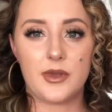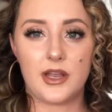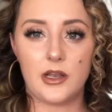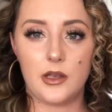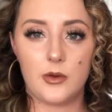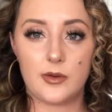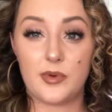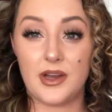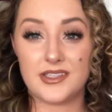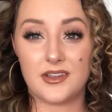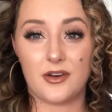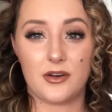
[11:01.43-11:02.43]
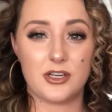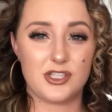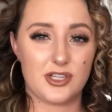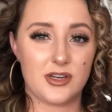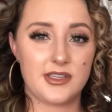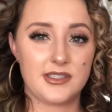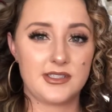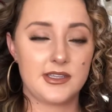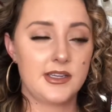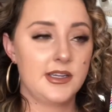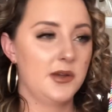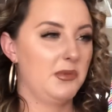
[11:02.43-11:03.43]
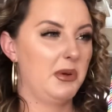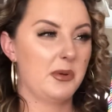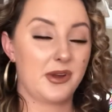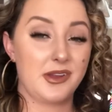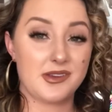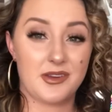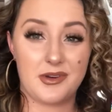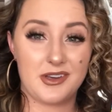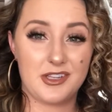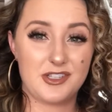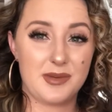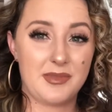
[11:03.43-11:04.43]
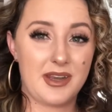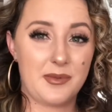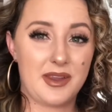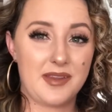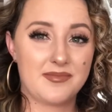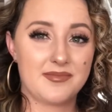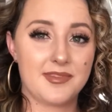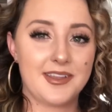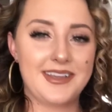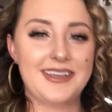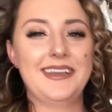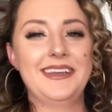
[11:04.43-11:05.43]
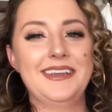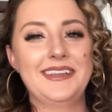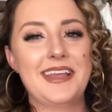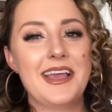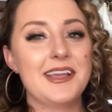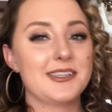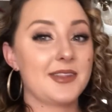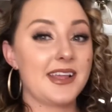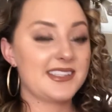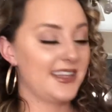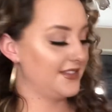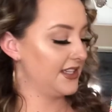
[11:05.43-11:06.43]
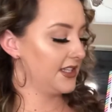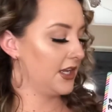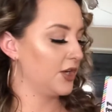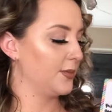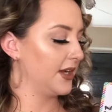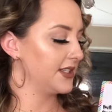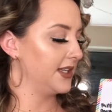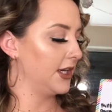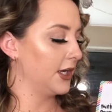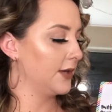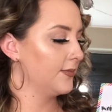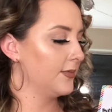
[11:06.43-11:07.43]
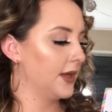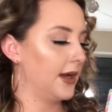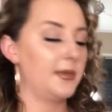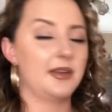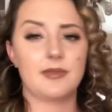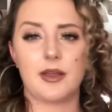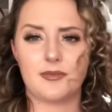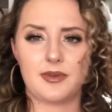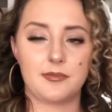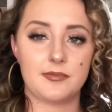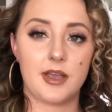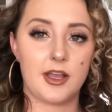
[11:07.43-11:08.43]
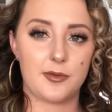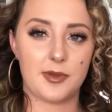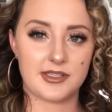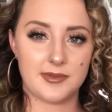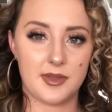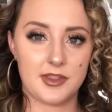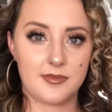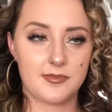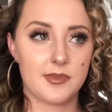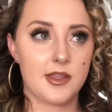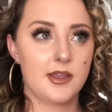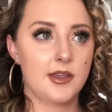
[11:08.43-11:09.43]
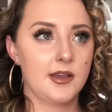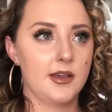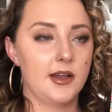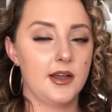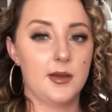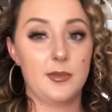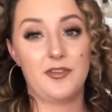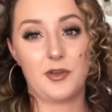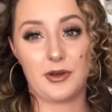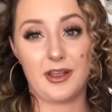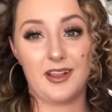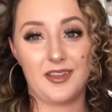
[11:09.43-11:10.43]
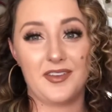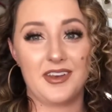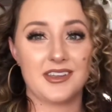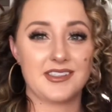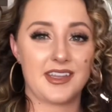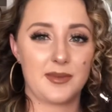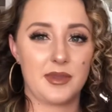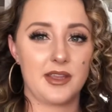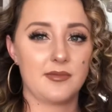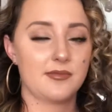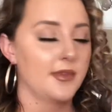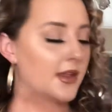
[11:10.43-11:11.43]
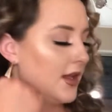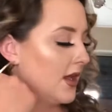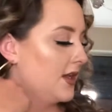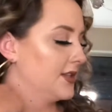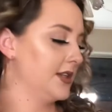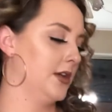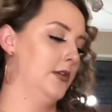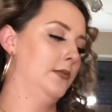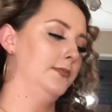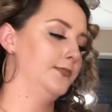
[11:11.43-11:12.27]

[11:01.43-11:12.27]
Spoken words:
a lower price on our insurance. We weren't going to the gym anyway. So that saves us $100 a year. I mean $100 a month, if you go to LA Fitness like me. So